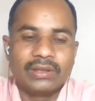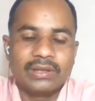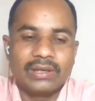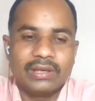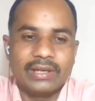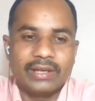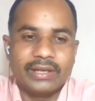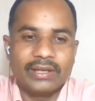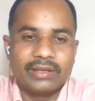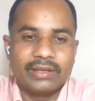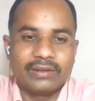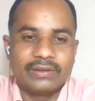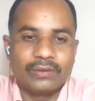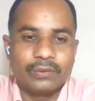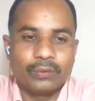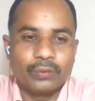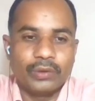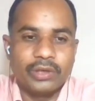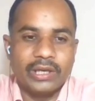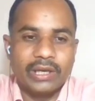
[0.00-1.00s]
like
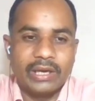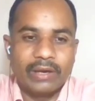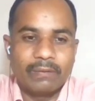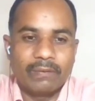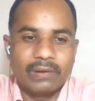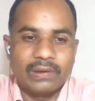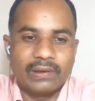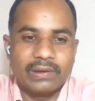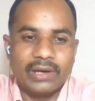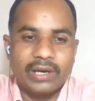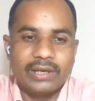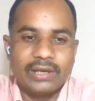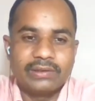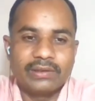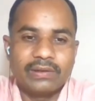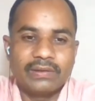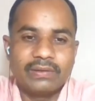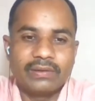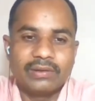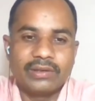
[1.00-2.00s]
we have a
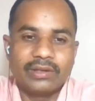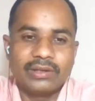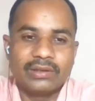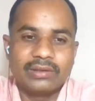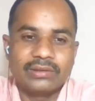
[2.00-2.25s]
criteria,